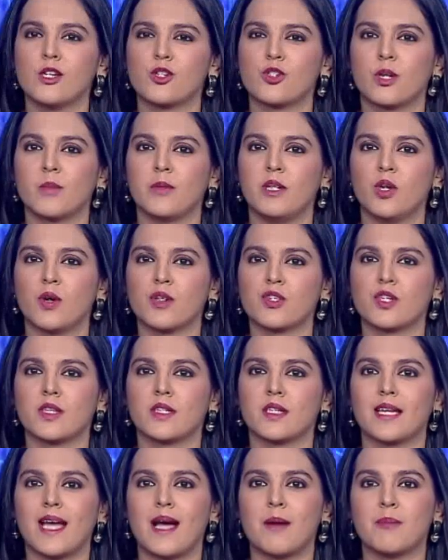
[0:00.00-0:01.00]
He shall be launching the
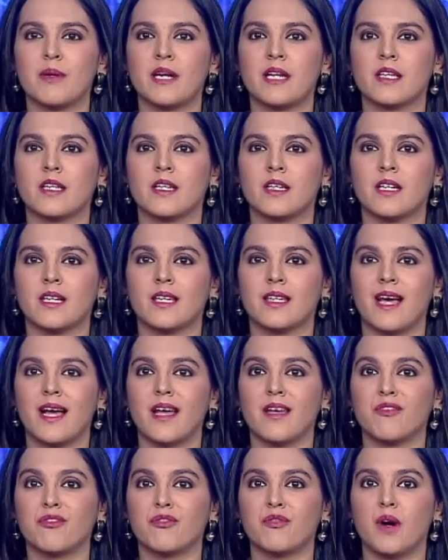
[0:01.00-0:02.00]
campaign in a
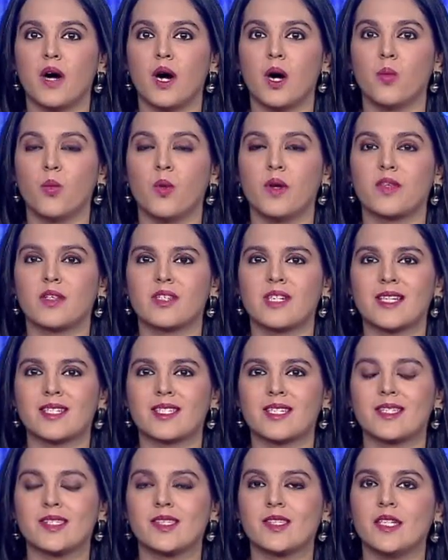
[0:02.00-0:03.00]
live with Tesla
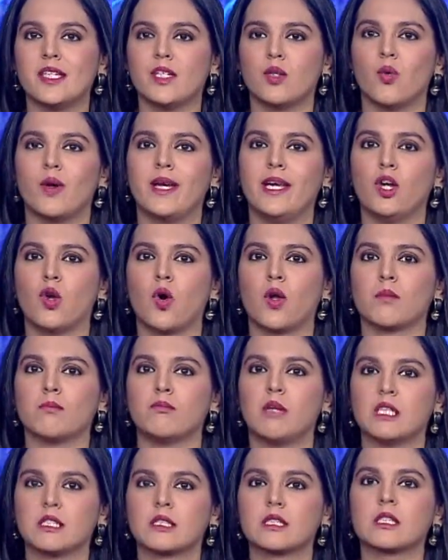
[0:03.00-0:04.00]
CEO Elon
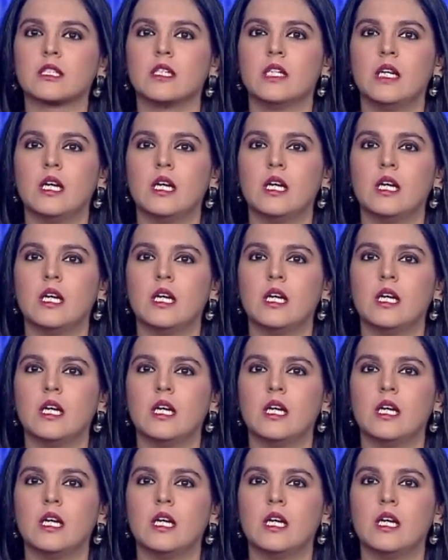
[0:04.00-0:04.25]
Musk.